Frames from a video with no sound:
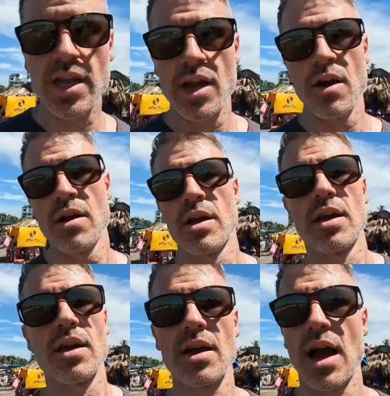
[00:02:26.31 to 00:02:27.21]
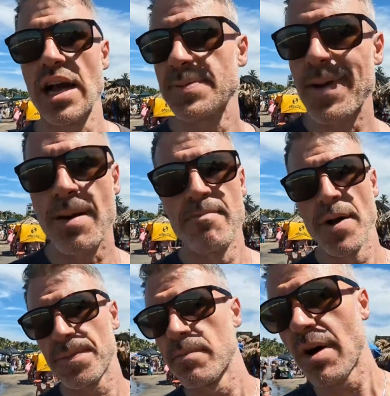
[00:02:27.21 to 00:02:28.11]
the year, I spent a
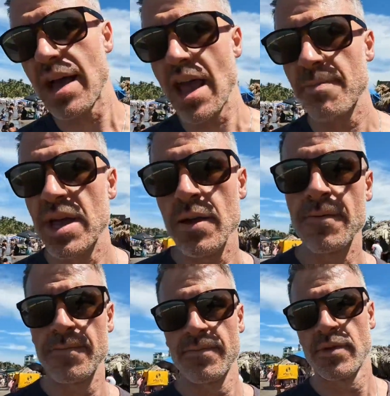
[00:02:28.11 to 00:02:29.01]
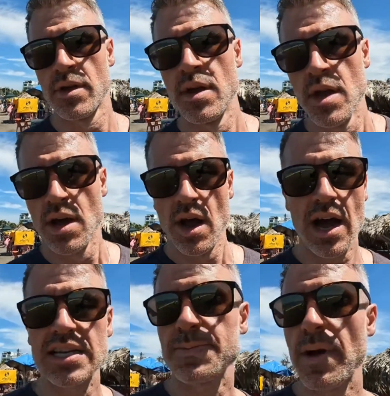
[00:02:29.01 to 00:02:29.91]
month in Miami.
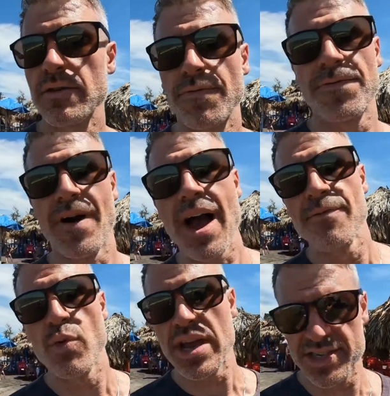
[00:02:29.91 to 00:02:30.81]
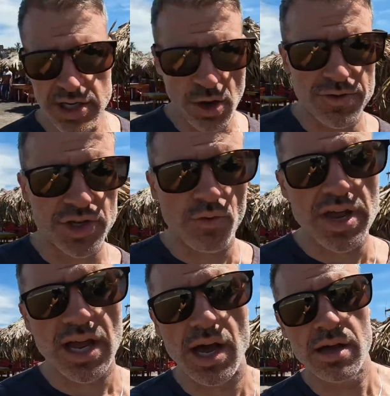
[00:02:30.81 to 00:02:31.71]
I spent 5 weeks in Costa
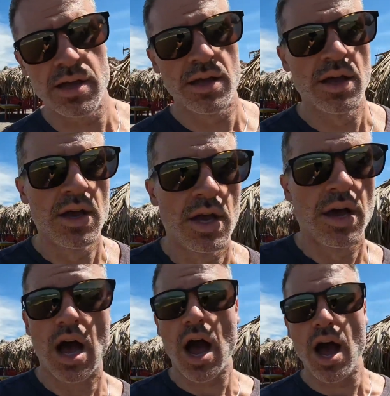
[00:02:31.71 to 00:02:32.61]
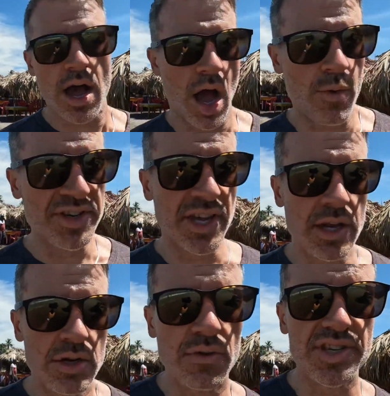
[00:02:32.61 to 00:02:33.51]
Rica. I was
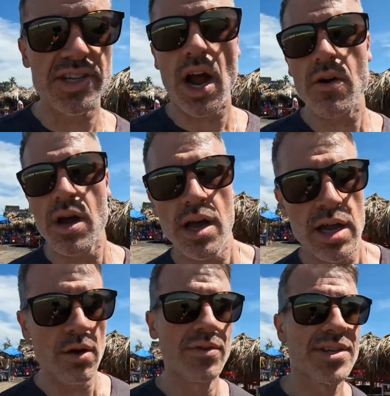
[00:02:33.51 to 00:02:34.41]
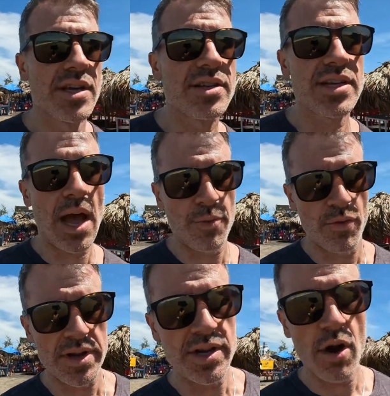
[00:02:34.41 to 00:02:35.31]
in Nosara and I was in
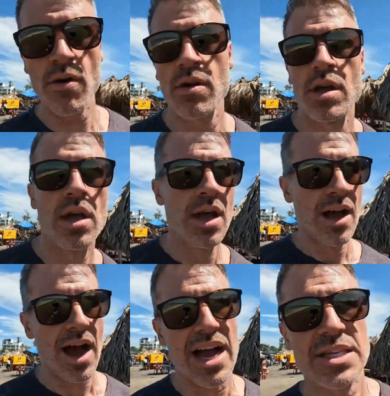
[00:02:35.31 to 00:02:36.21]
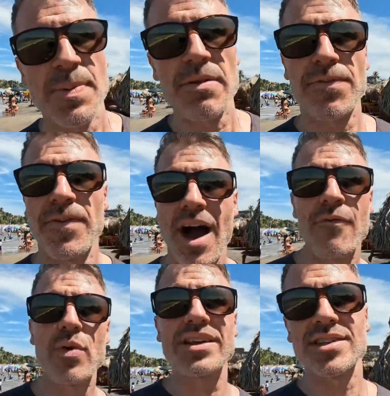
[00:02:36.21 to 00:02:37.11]
Tamarindo. I spent
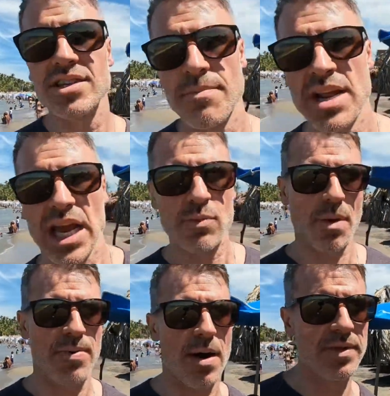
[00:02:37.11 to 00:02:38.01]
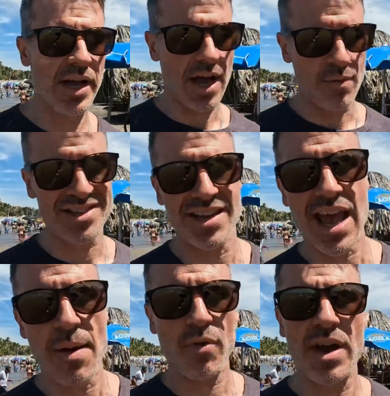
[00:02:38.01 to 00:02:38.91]
5 weeks in Dominican Republic. I was in
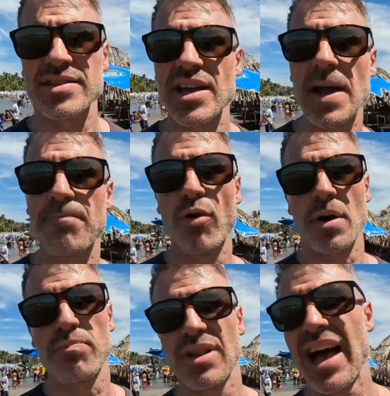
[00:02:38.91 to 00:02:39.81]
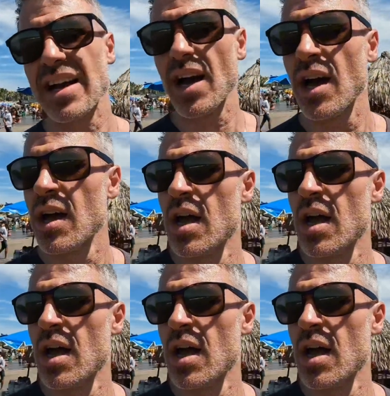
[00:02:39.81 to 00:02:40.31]
Cabarete, Puerto Plata,